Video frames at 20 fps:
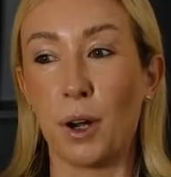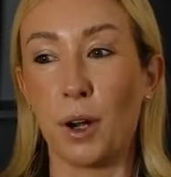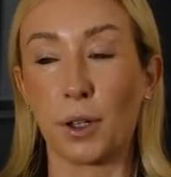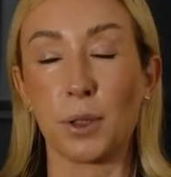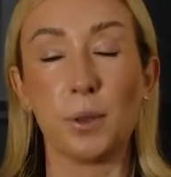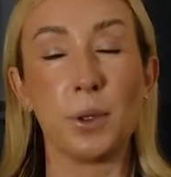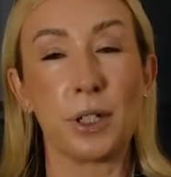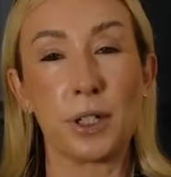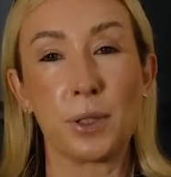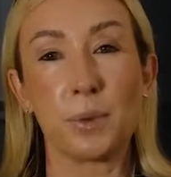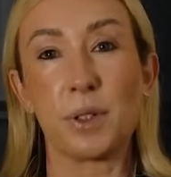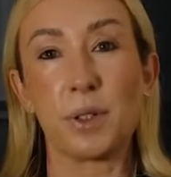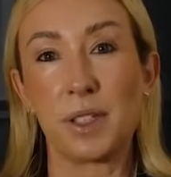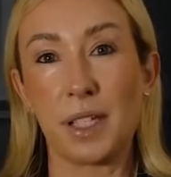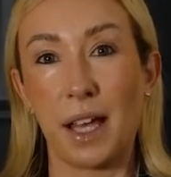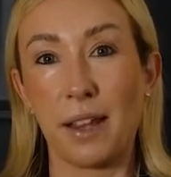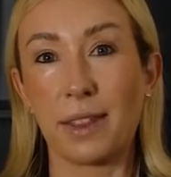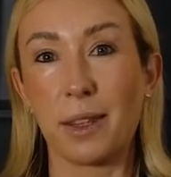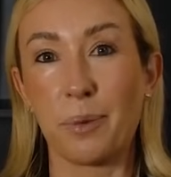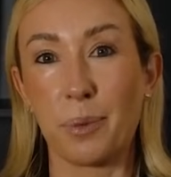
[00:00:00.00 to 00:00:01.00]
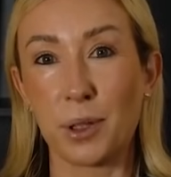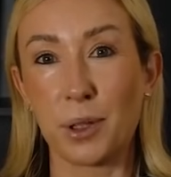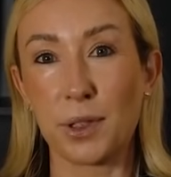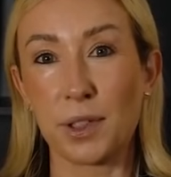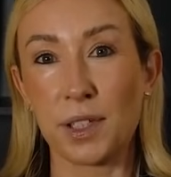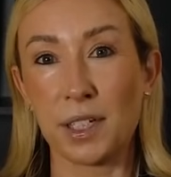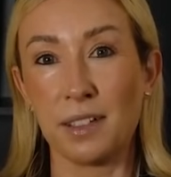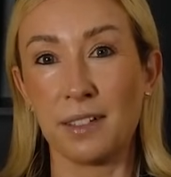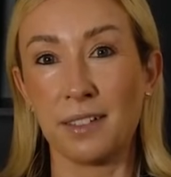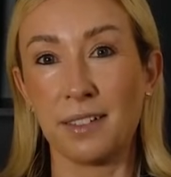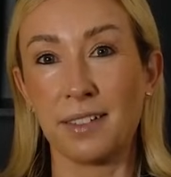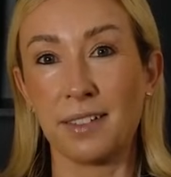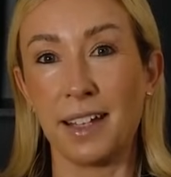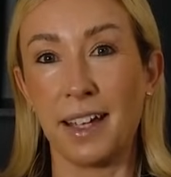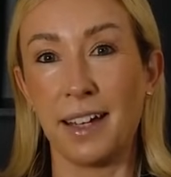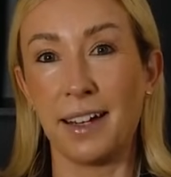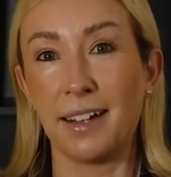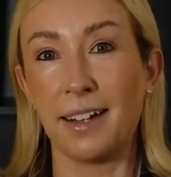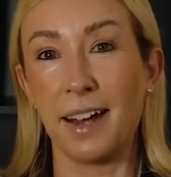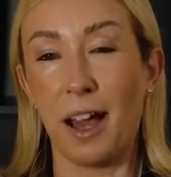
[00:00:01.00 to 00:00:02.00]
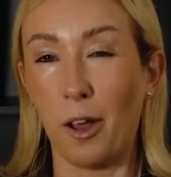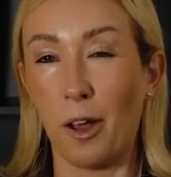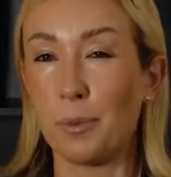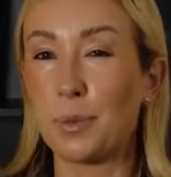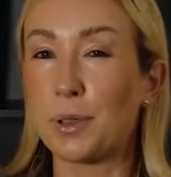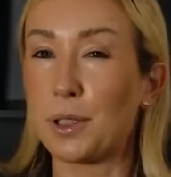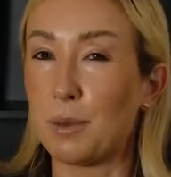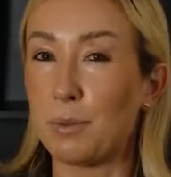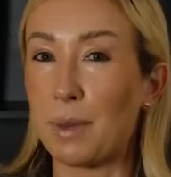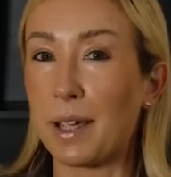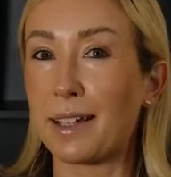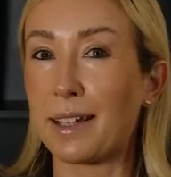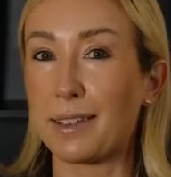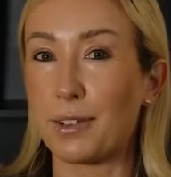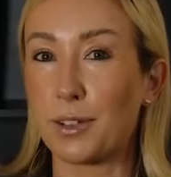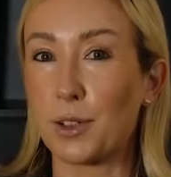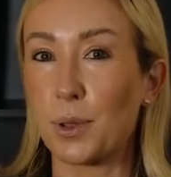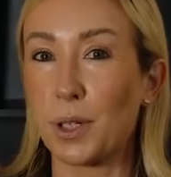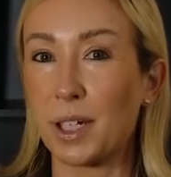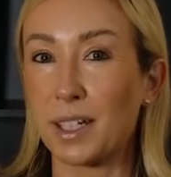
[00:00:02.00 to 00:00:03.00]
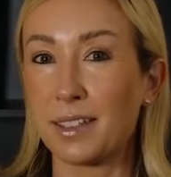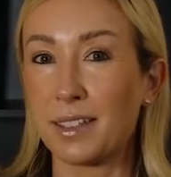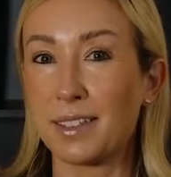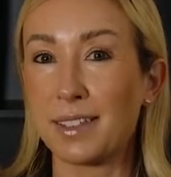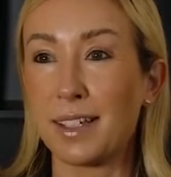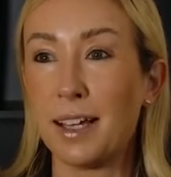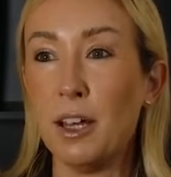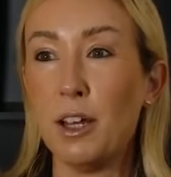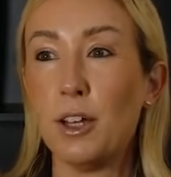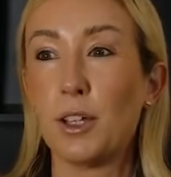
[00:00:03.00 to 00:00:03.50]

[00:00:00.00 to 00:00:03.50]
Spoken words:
are going to resent the person that helps you make the choice.